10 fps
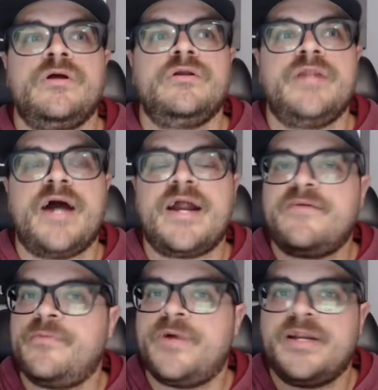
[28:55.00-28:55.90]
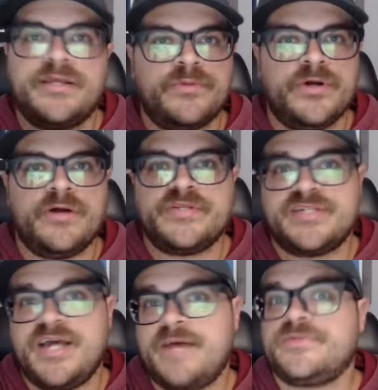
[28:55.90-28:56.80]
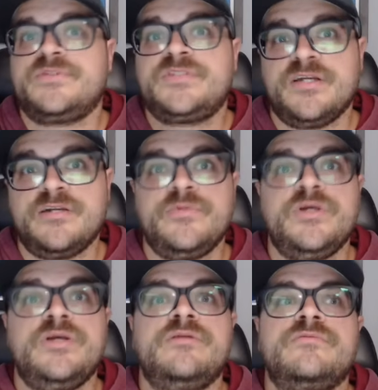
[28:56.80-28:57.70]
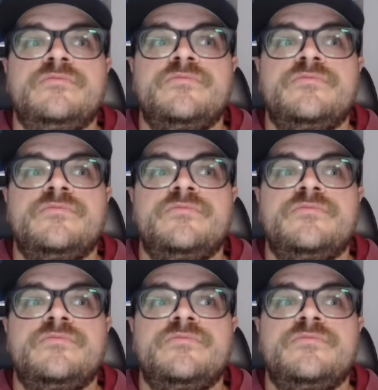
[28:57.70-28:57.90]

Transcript: not everybody can play all the snaps. So it's going to mean